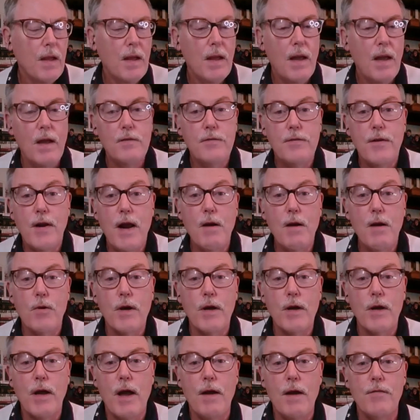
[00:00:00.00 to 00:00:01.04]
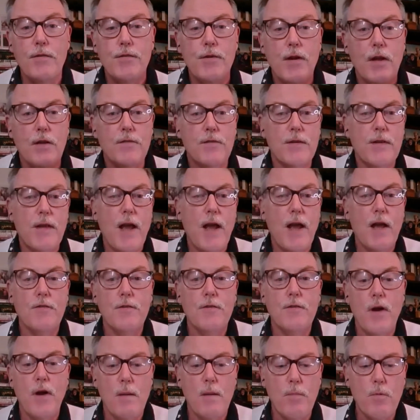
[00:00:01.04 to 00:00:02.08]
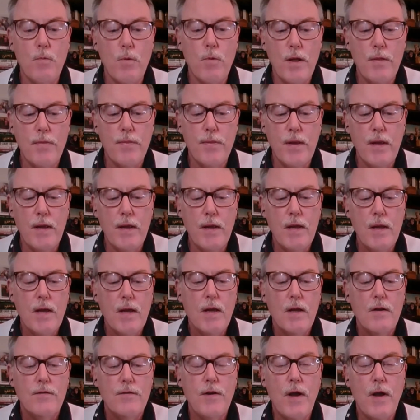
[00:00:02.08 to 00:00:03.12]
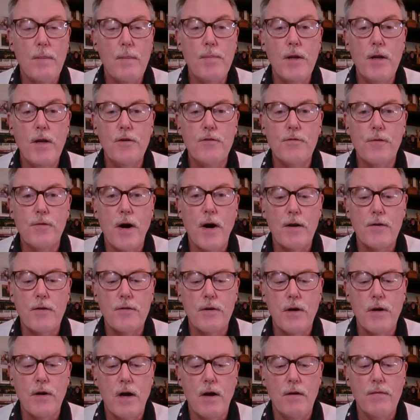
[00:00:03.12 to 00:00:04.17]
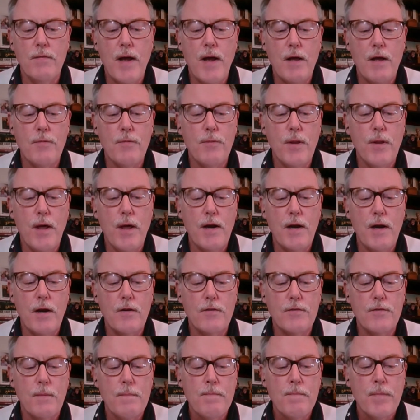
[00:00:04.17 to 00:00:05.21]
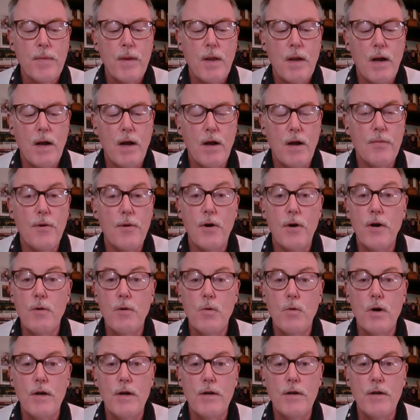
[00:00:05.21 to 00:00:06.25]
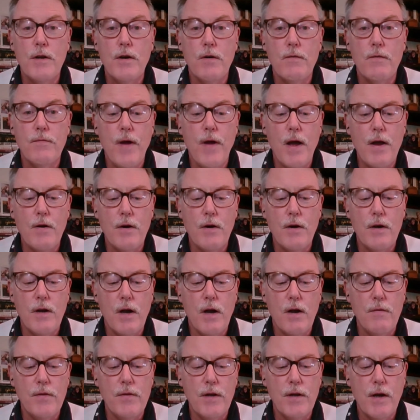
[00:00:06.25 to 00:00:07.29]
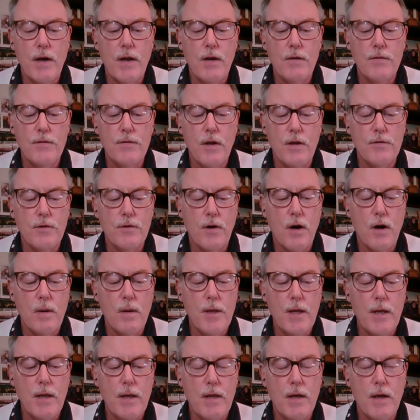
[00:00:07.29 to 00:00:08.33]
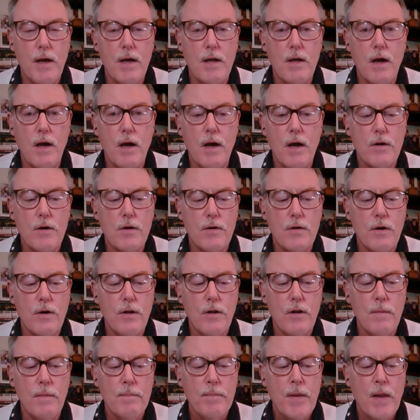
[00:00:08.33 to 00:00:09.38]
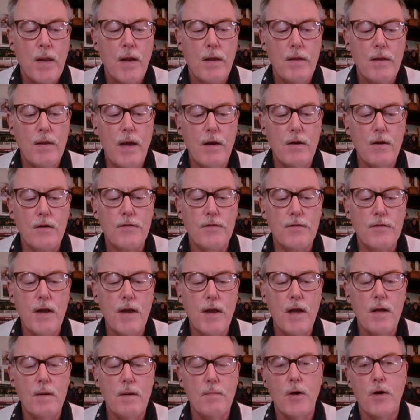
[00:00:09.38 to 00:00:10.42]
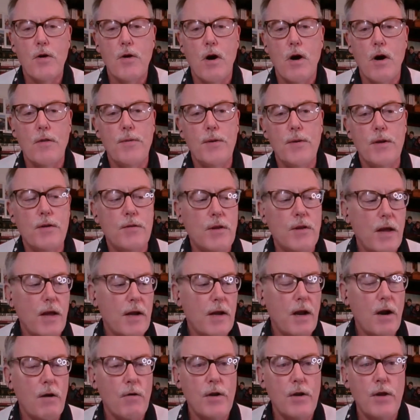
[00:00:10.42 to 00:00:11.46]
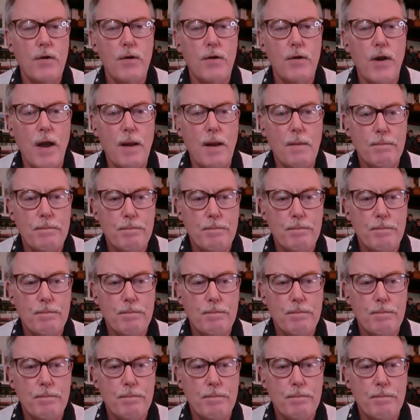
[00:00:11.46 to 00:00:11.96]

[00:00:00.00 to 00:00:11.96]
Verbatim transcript: And today we have a chance to catch up with the Deputy Director of Athletics a 31 year veteran of the United States Army, uh, uh, Colonel, and that is Dan McCarthy. Dan, how are you today?